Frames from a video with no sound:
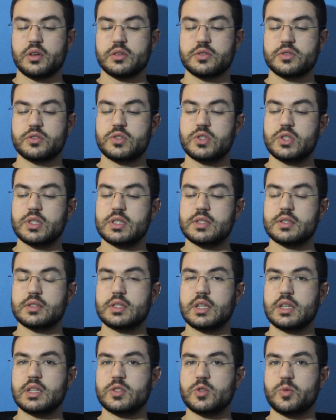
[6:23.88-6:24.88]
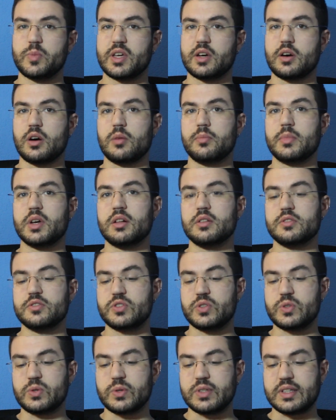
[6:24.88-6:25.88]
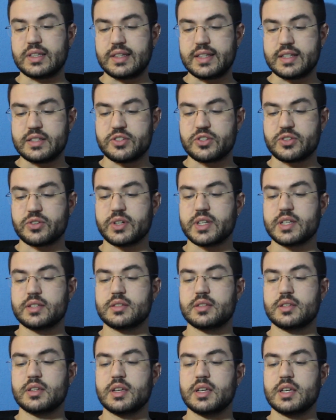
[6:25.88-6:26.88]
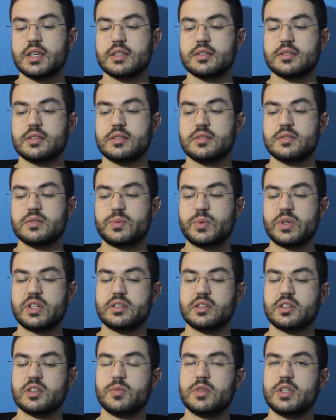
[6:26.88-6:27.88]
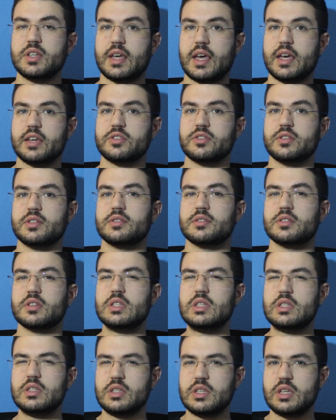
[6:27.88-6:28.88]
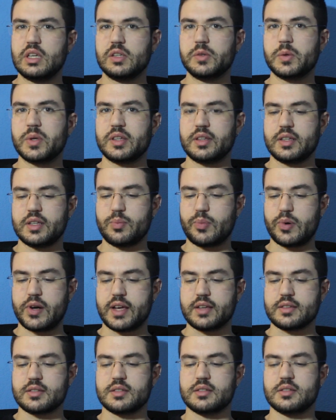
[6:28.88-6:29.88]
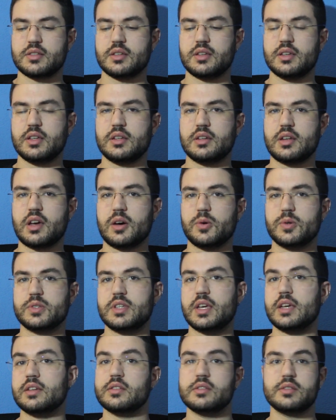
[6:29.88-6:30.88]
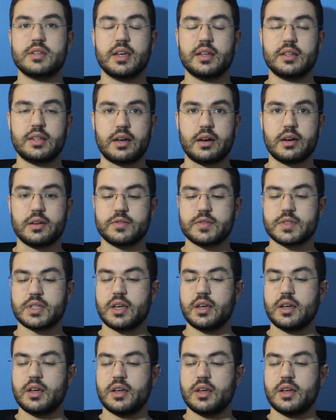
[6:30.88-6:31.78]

Students need to become L2 literate, since written communication is continually present in our day-to-day lives.